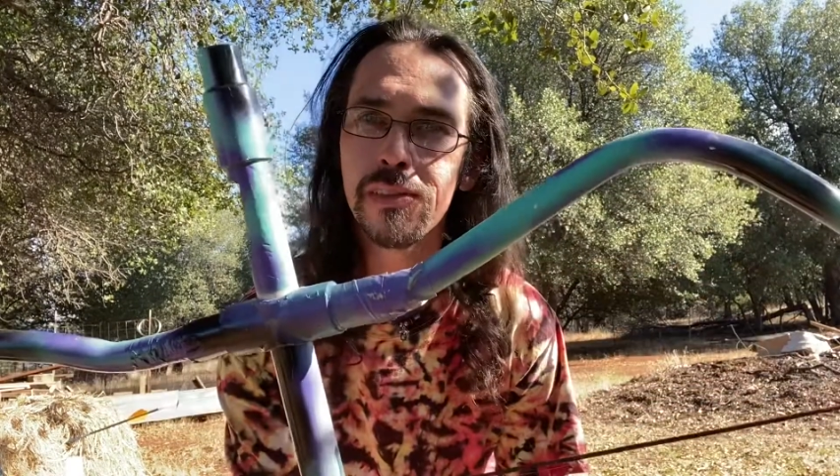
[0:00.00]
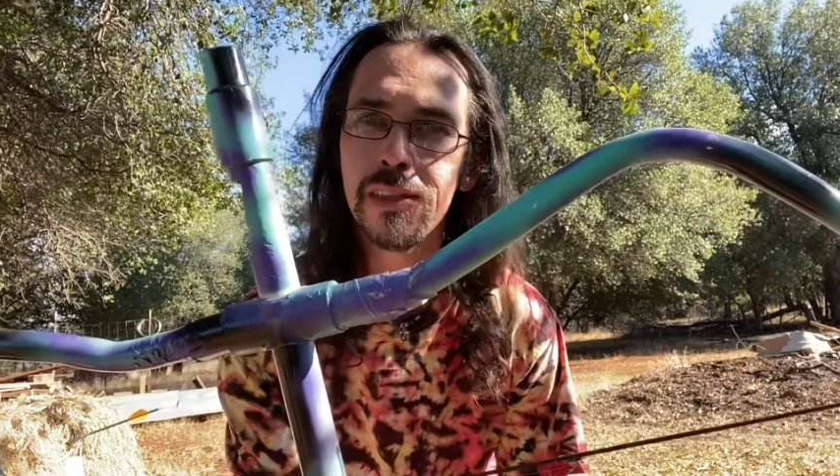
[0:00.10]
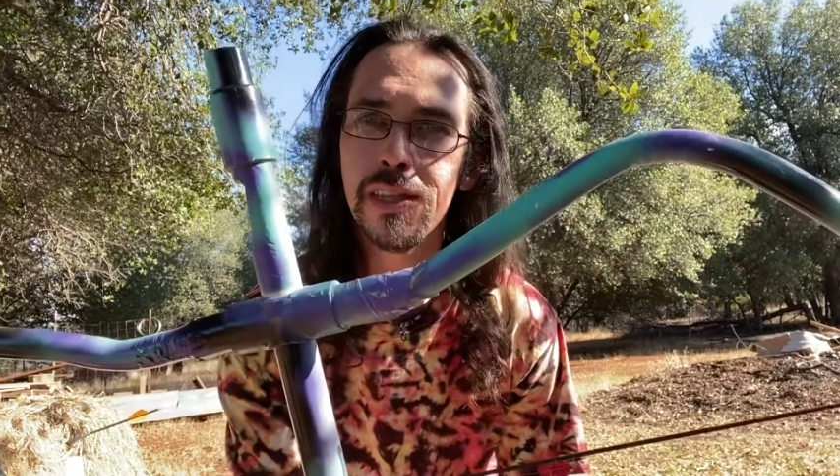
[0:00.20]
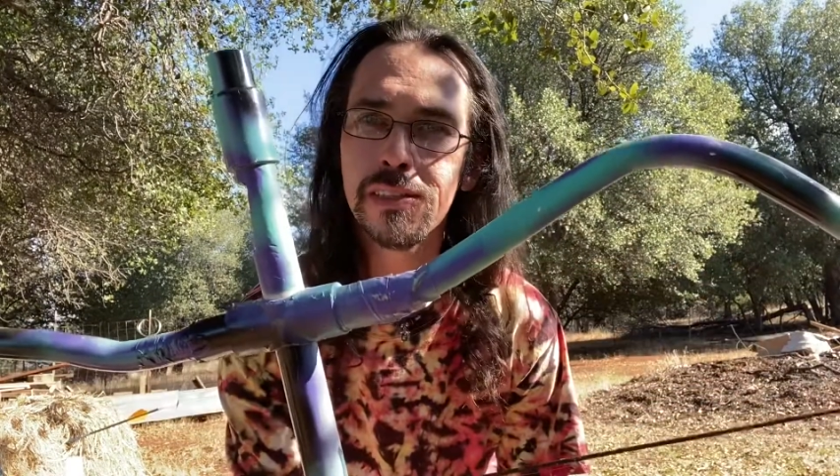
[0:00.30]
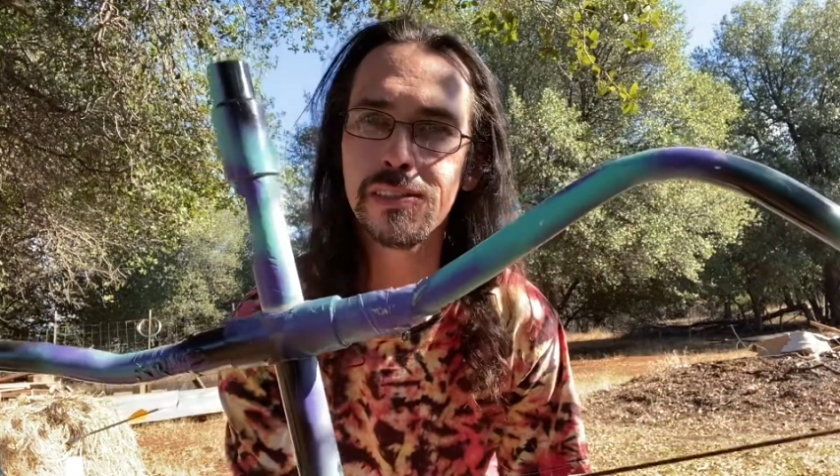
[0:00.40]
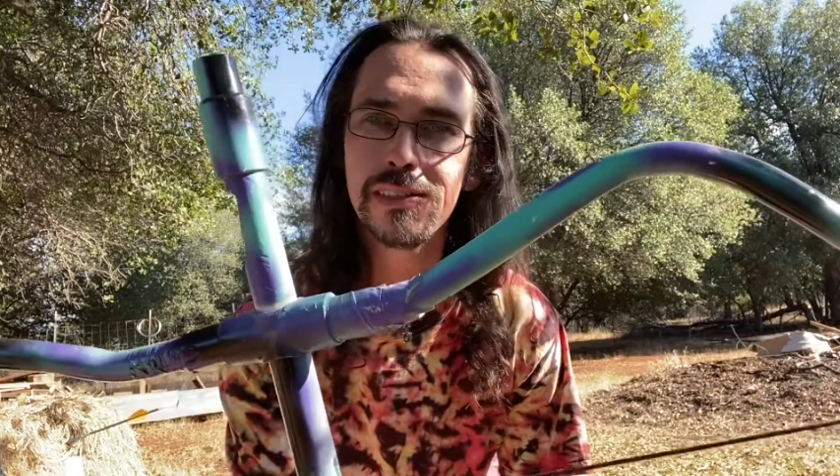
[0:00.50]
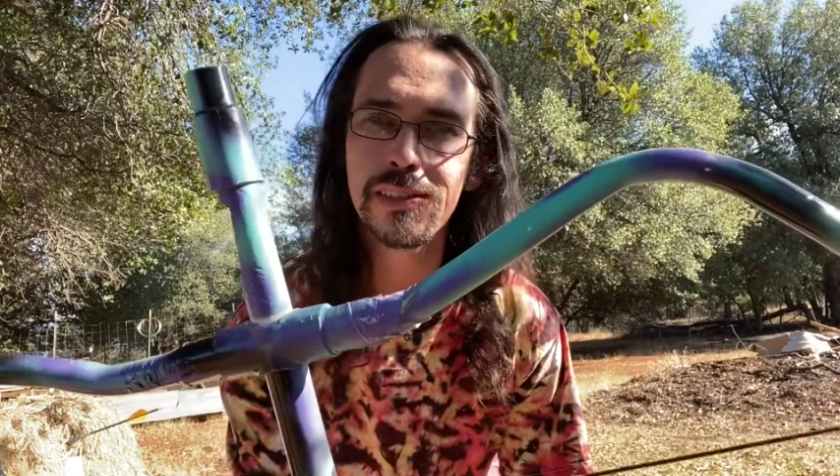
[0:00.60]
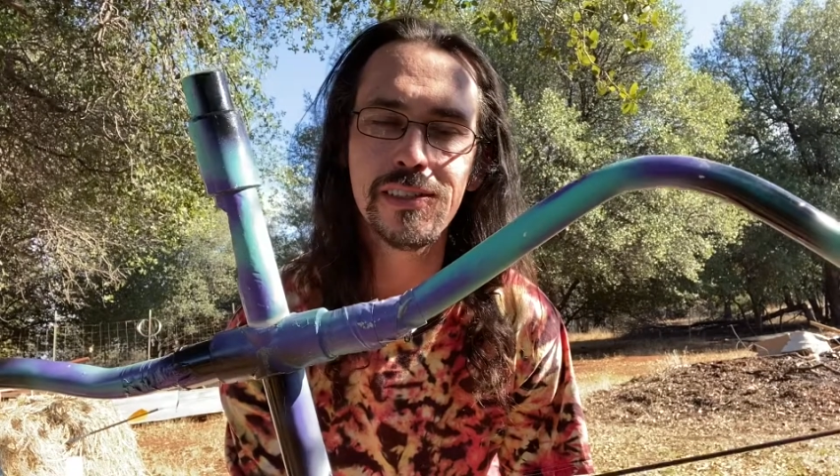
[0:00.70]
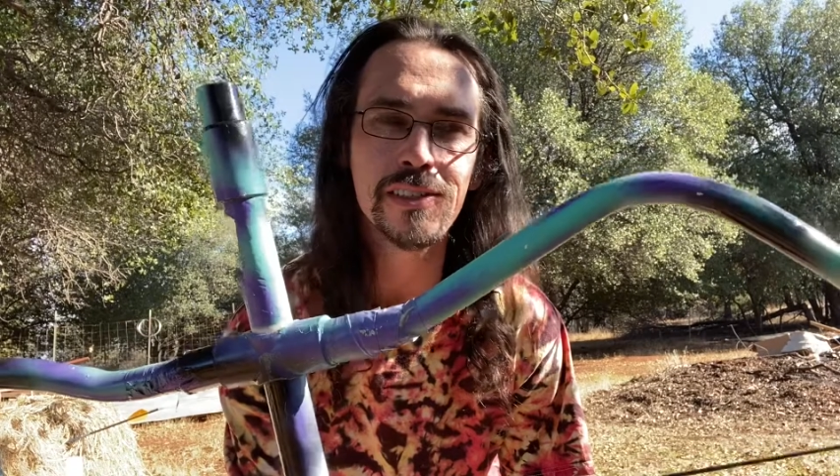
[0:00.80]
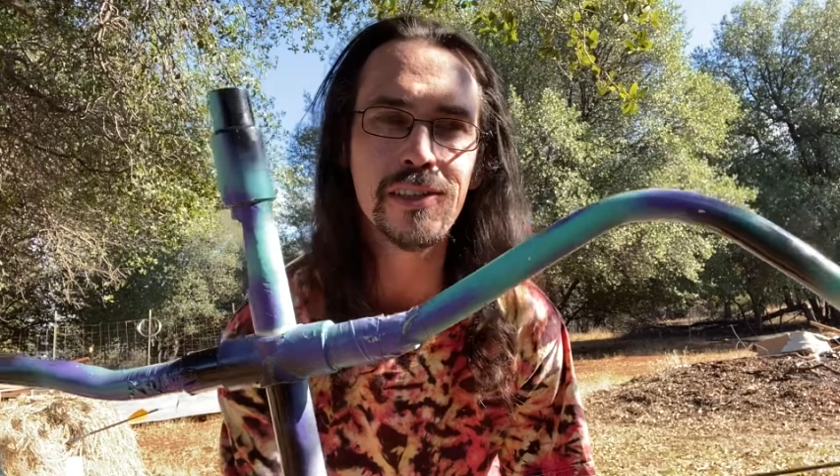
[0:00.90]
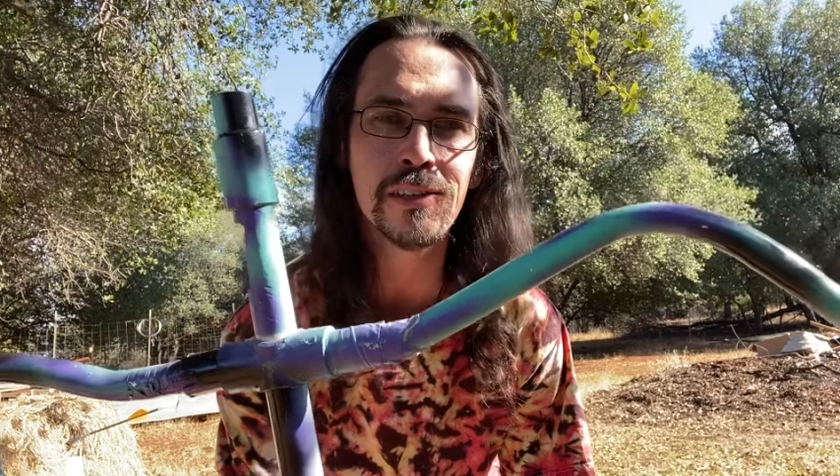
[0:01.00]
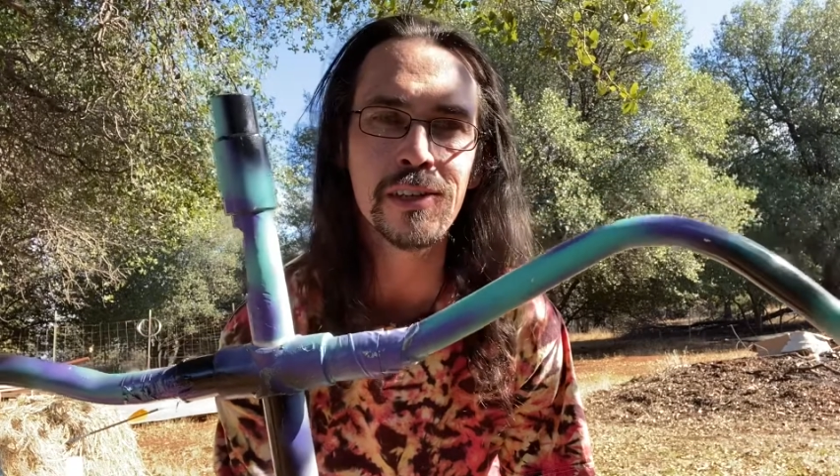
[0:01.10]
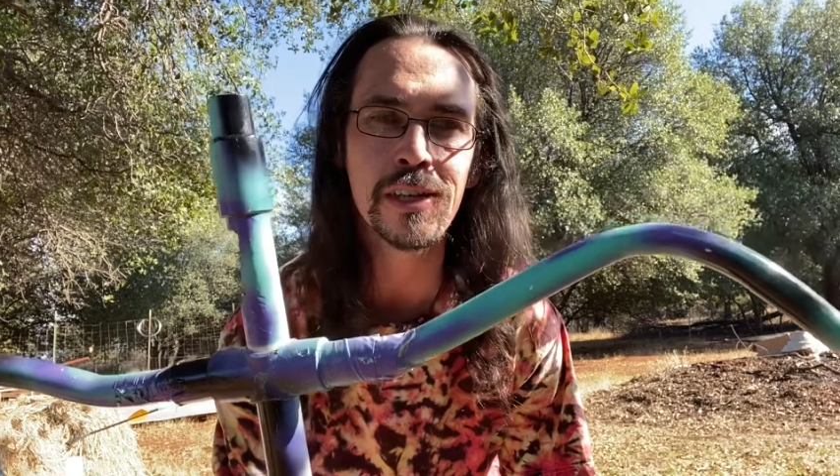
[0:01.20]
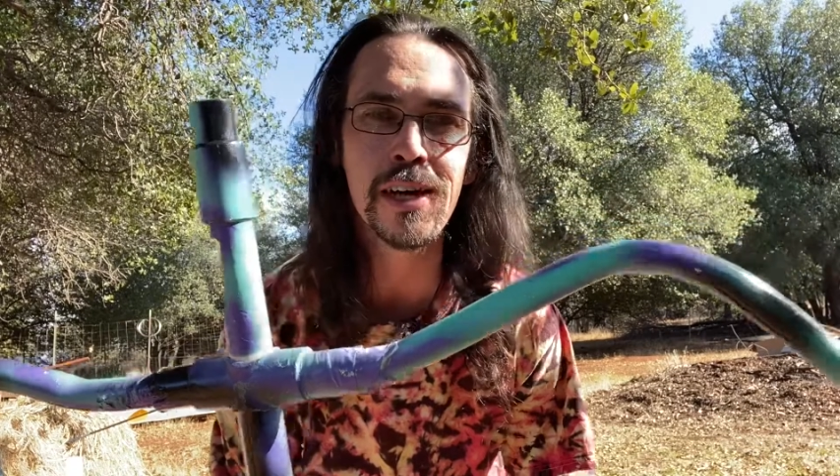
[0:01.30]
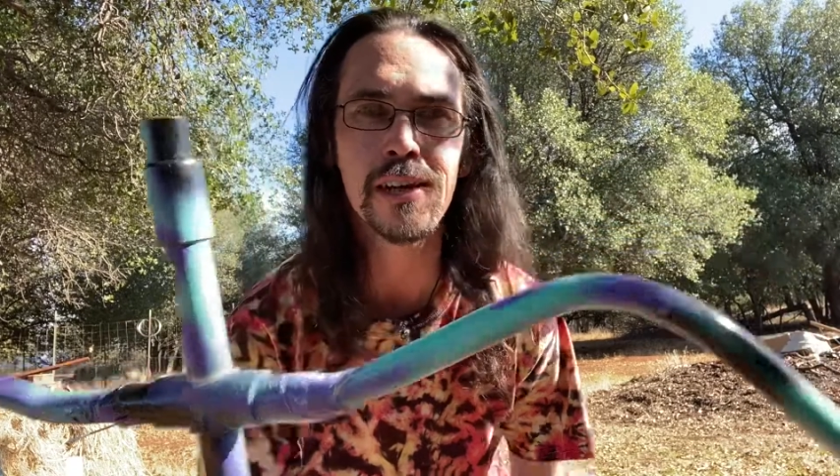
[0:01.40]
this is considered a
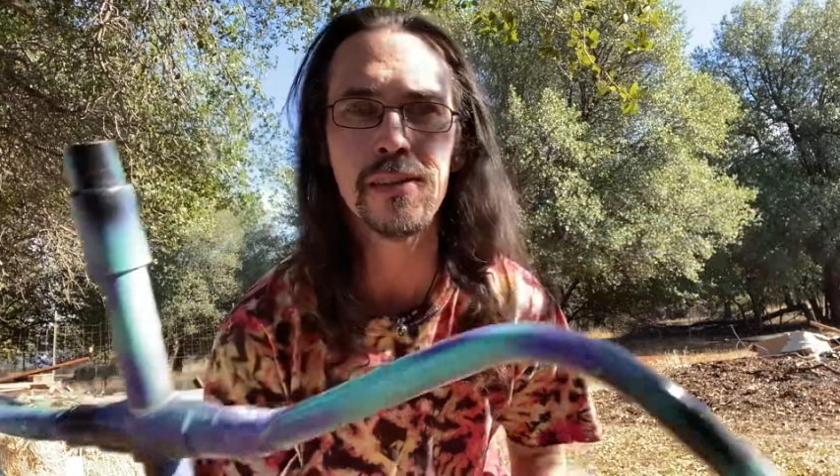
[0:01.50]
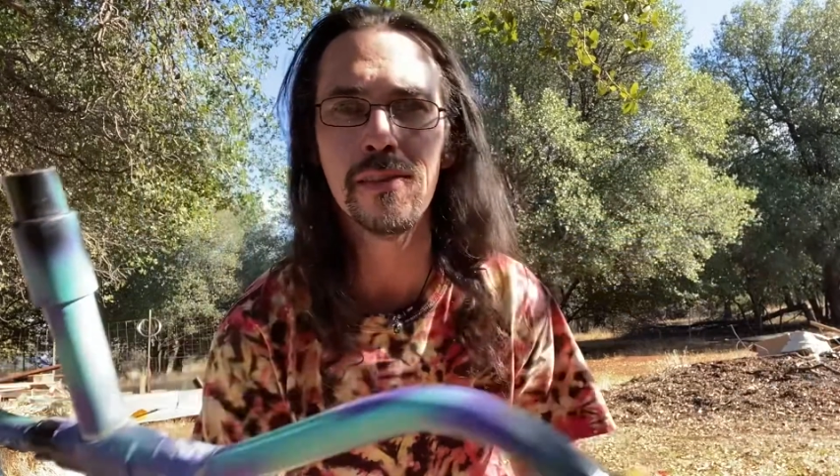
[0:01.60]
gun,